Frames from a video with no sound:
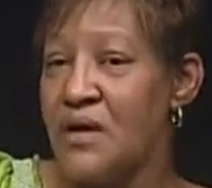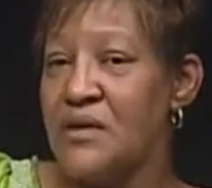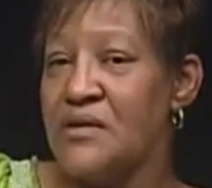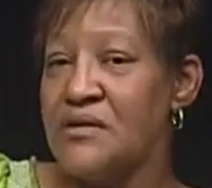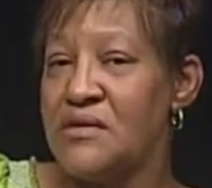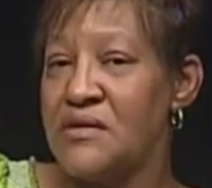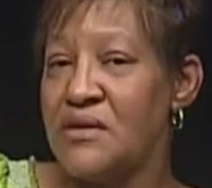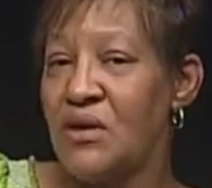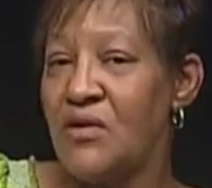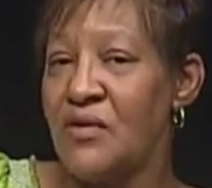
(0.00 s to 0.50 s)

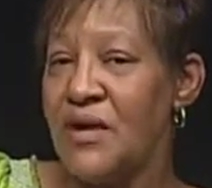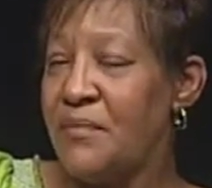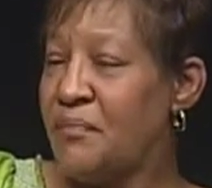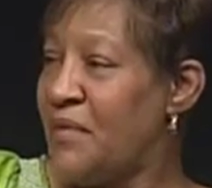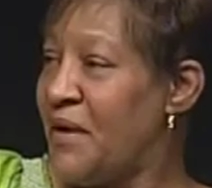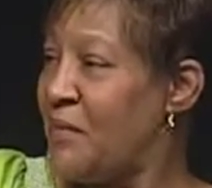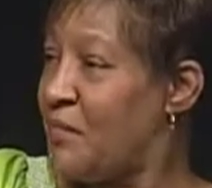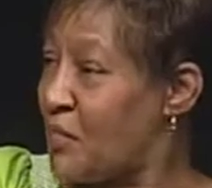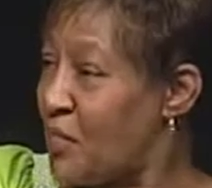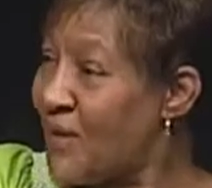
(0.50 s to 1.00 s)
so
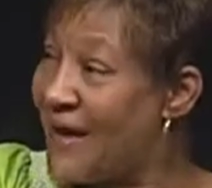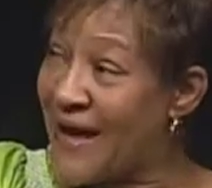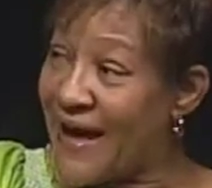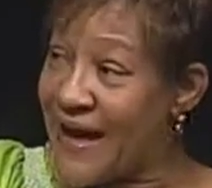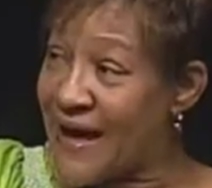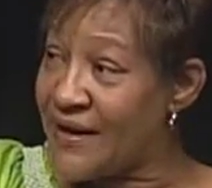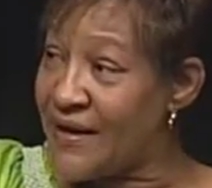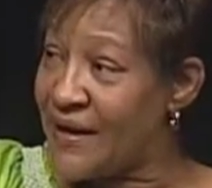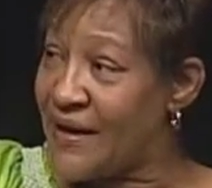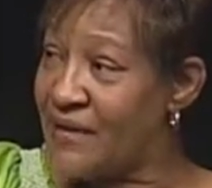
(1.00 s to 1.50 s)
that people
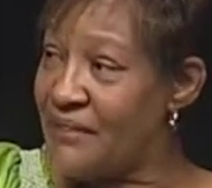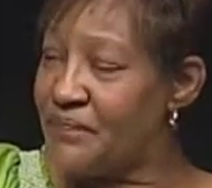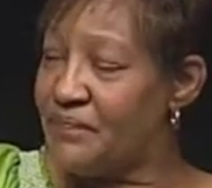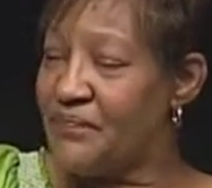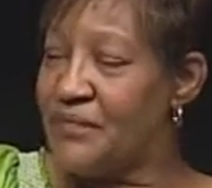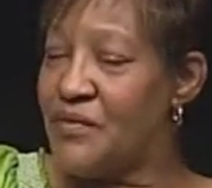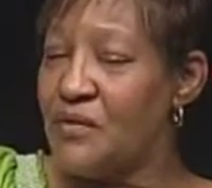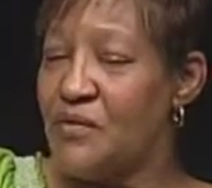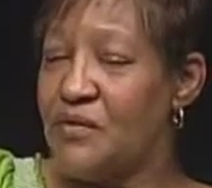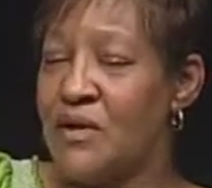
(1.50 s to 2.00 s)
get it.
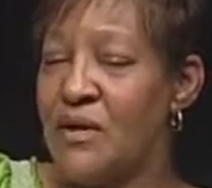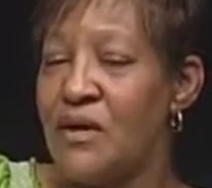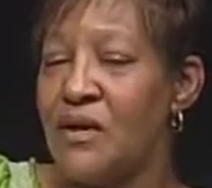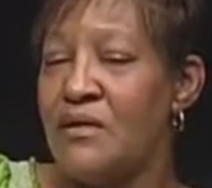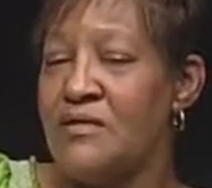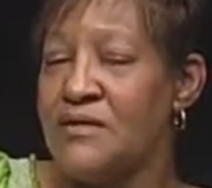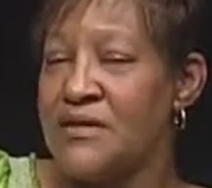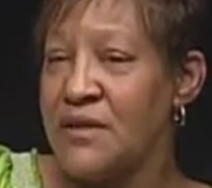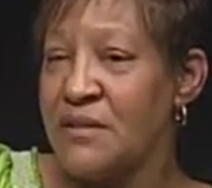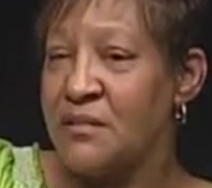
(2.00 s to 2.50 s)

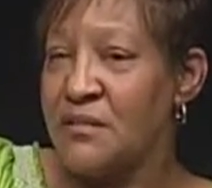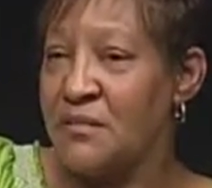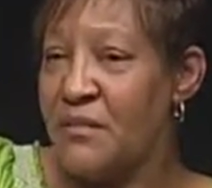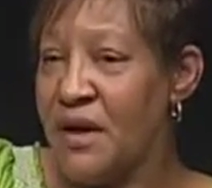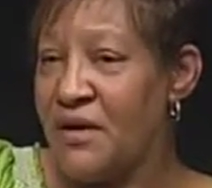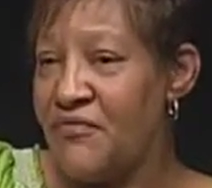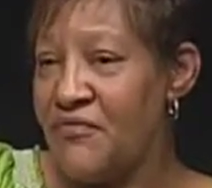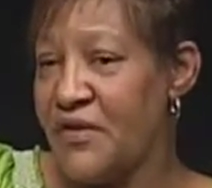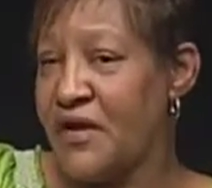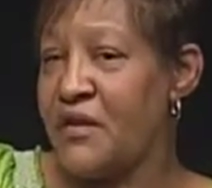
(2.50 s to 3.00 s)
Well, some of
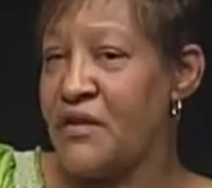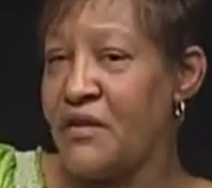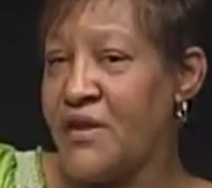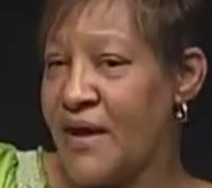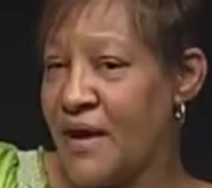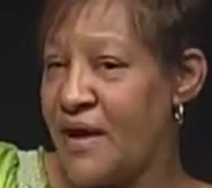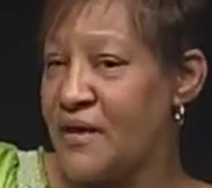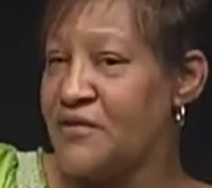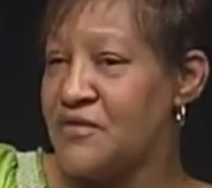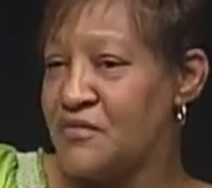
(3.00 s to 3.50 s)
my fellow
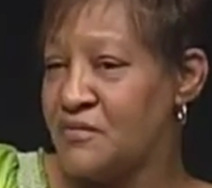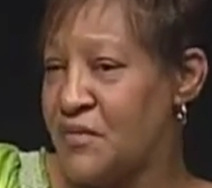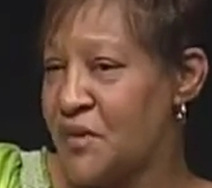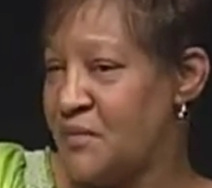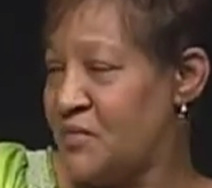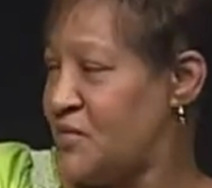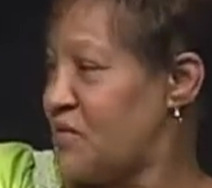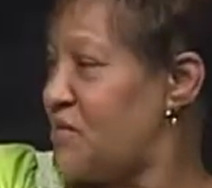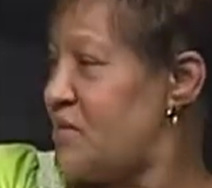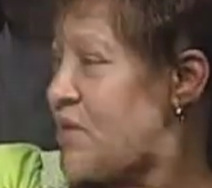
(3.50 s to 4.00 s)
council
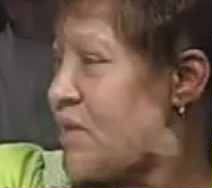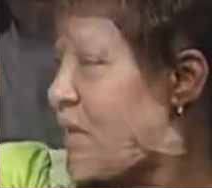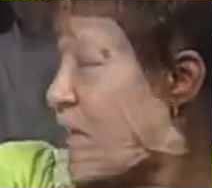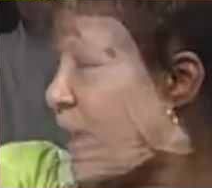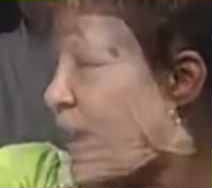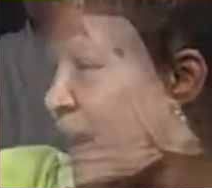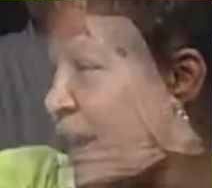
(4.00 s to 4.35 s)
members think I